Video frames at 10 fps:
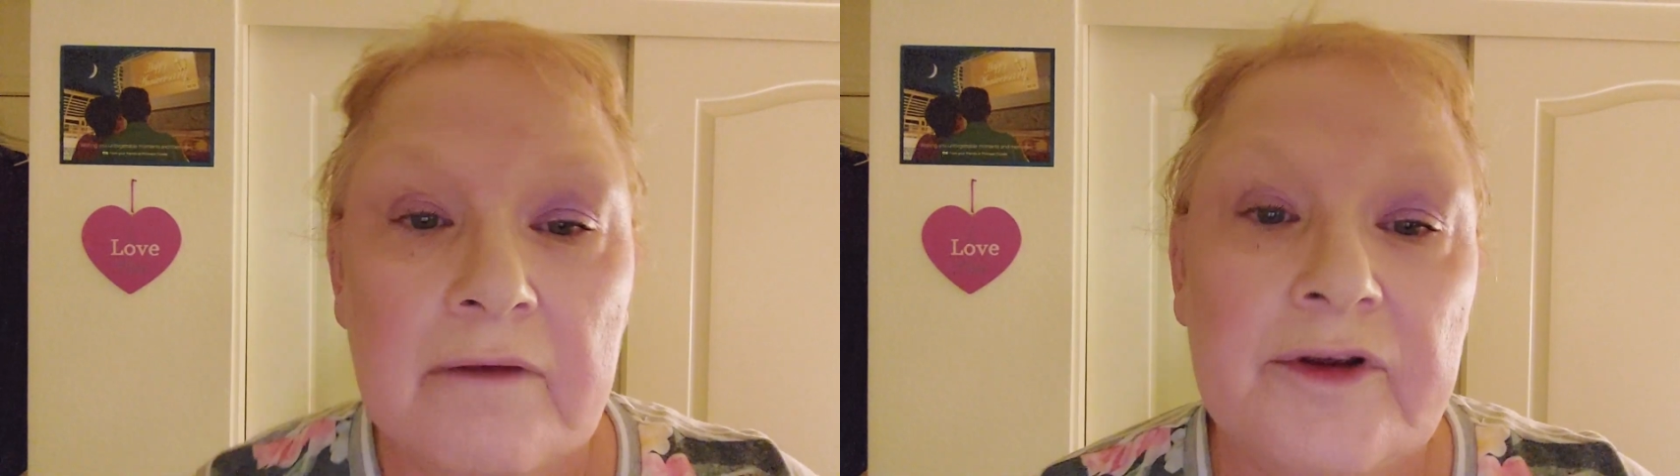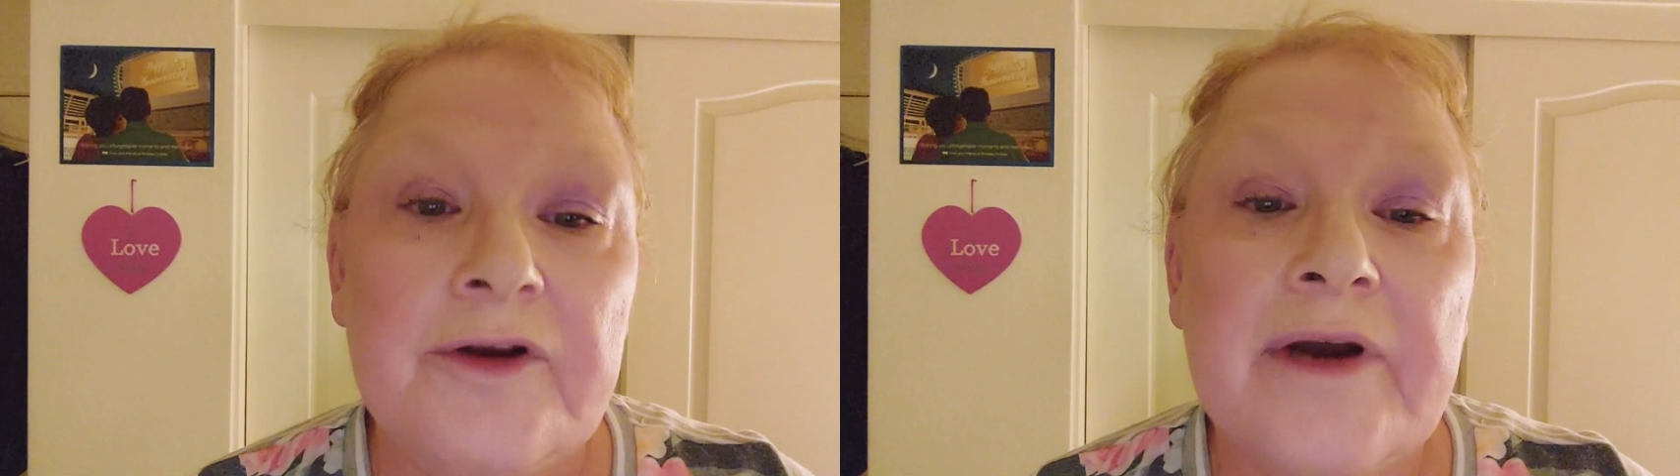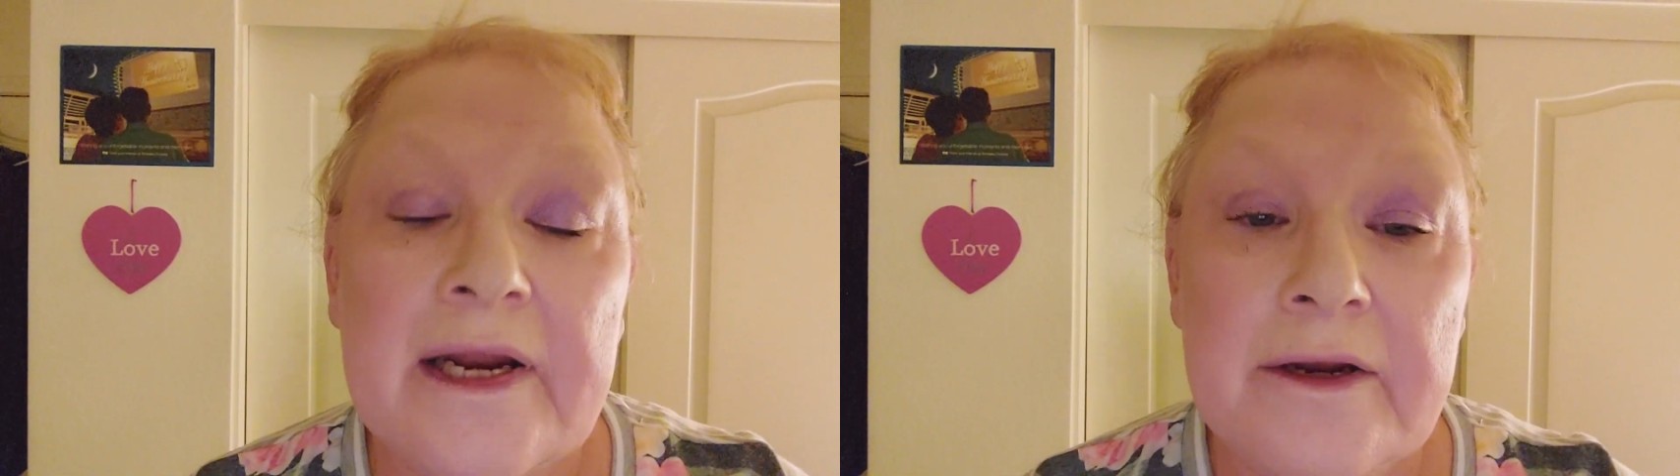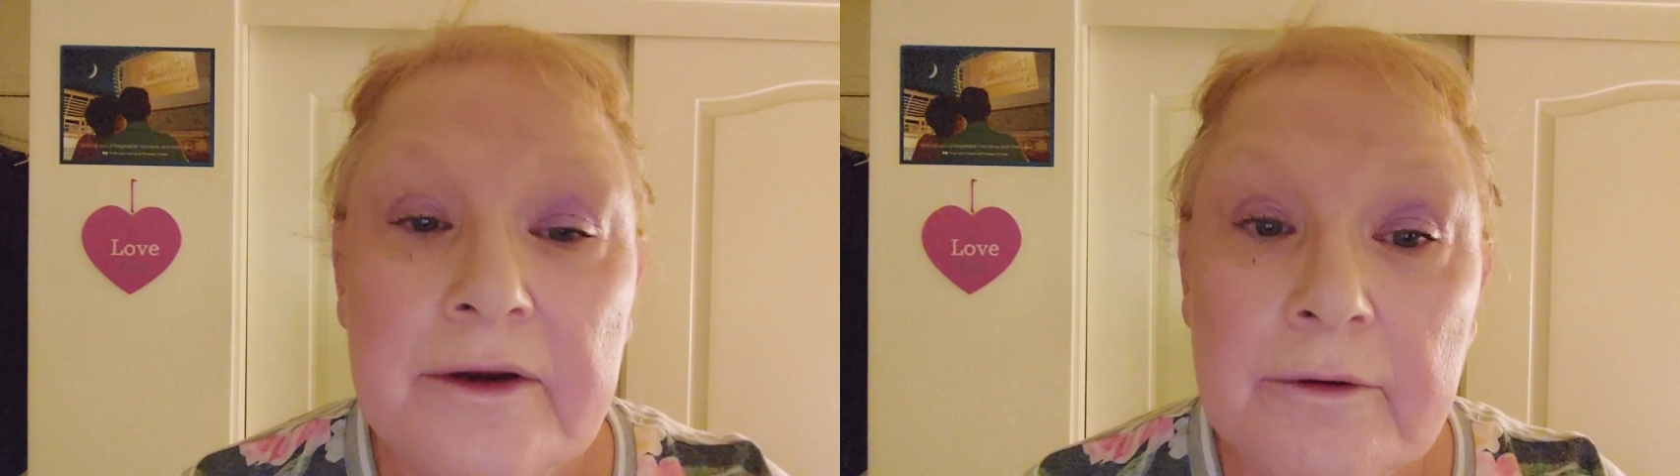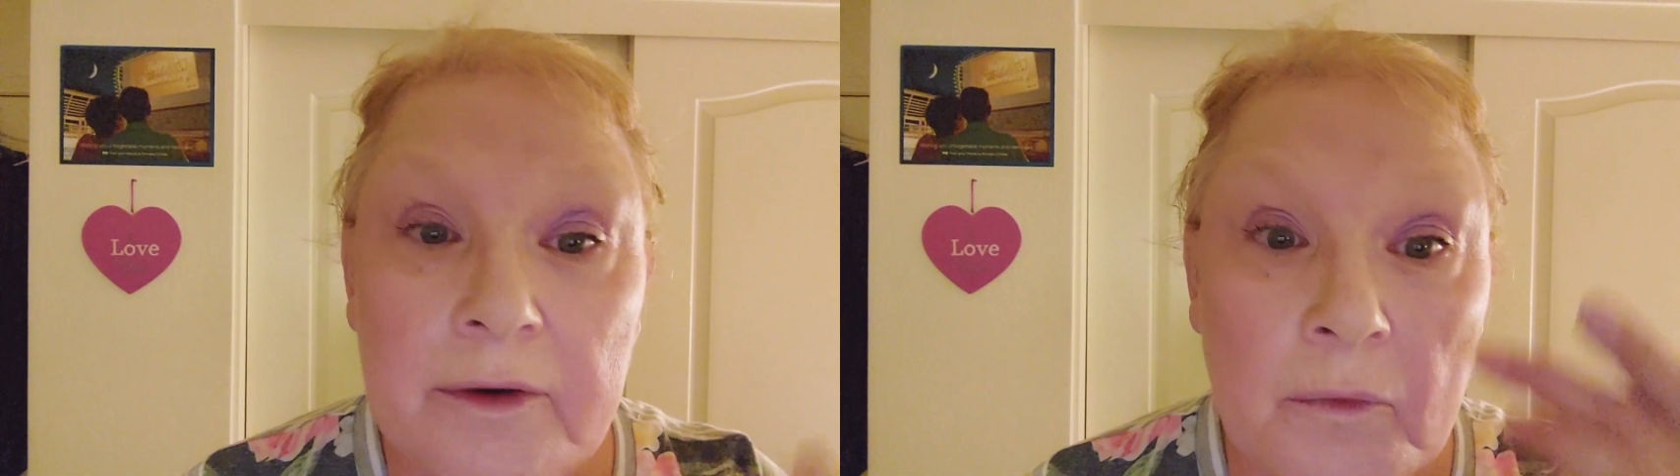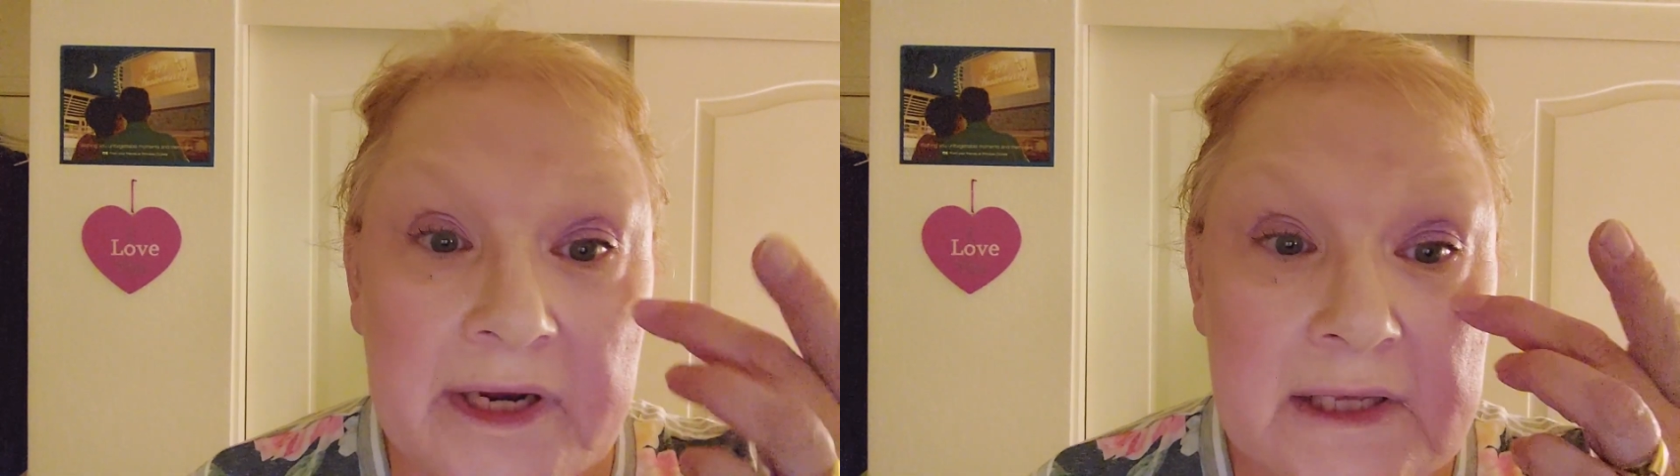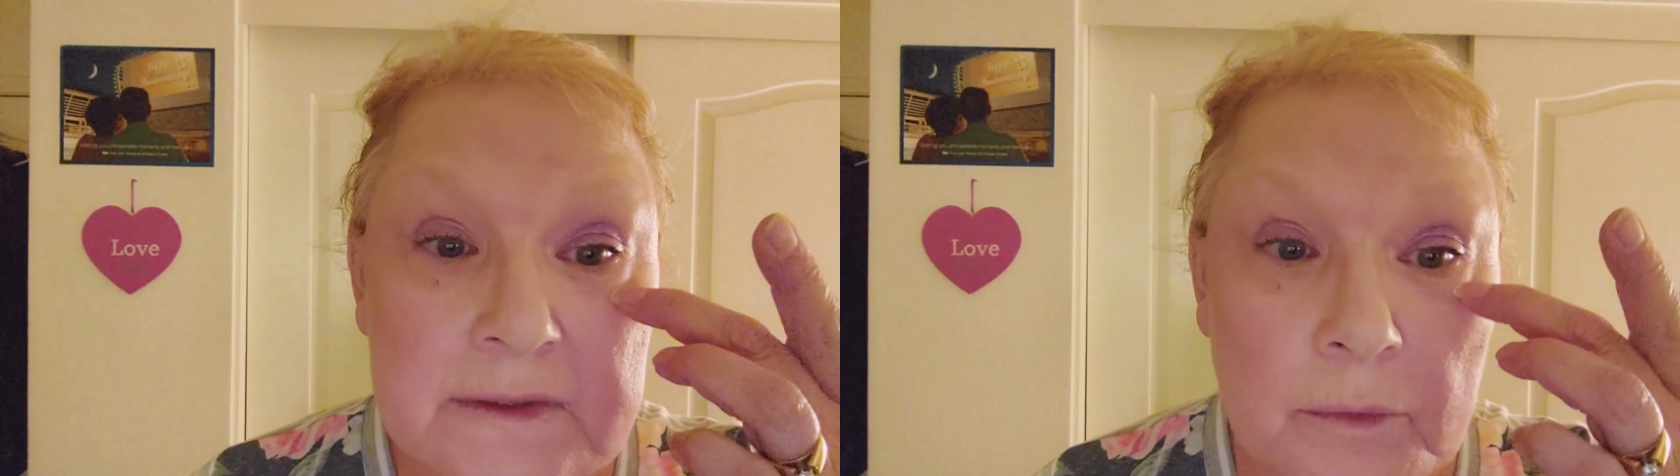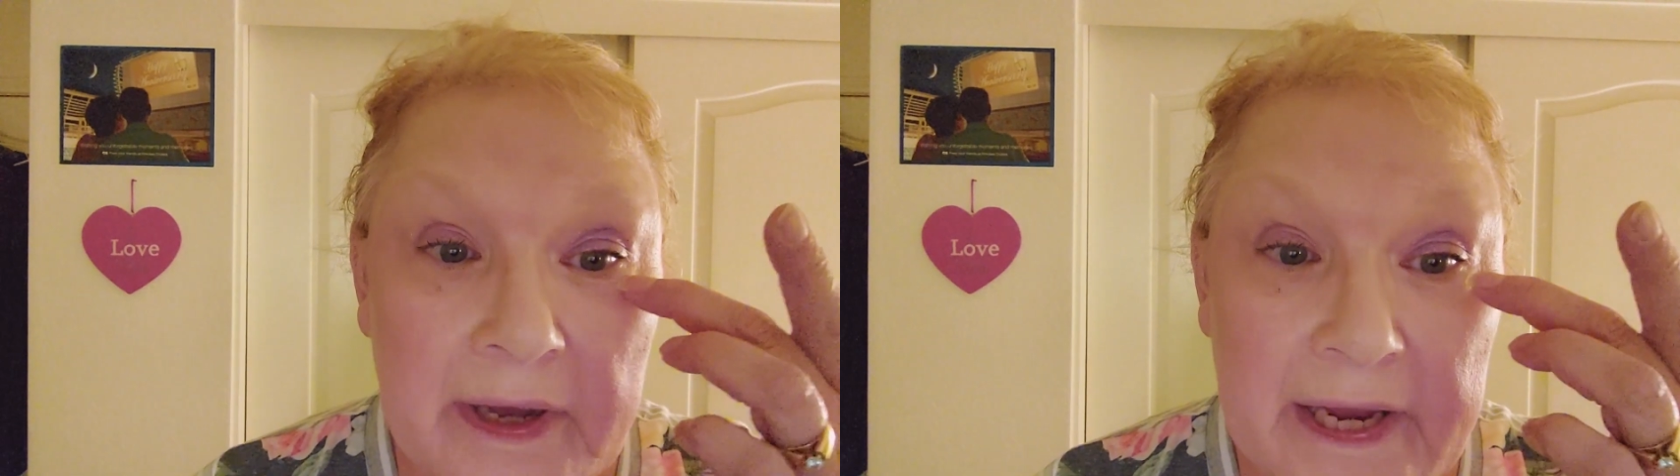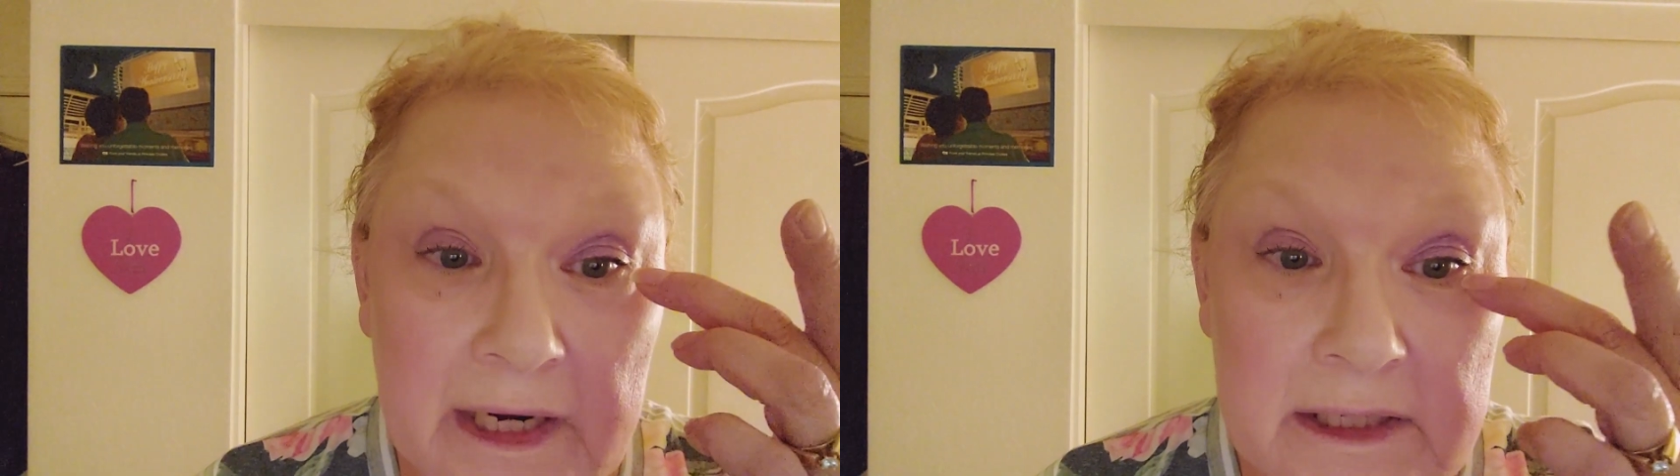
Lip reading: You try to do it when it's wet,